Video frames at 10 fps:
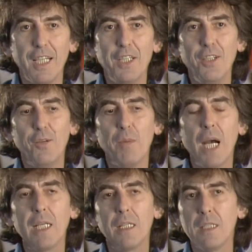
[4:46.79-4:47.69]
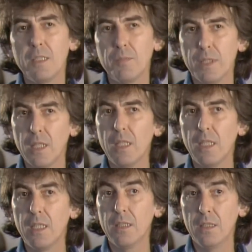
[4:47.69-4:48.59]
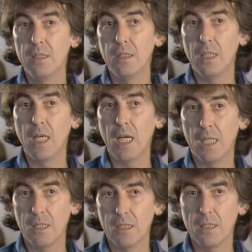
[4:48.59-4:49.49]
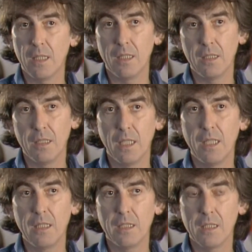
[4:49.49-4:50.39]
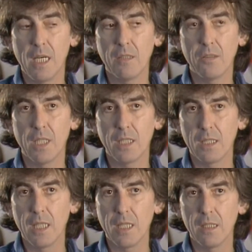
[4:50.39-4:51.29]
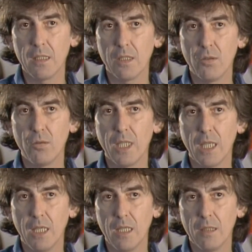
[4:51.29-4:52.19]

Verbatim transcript: you know, Michael is particularly good at uh, getting a soundtrack together quickly.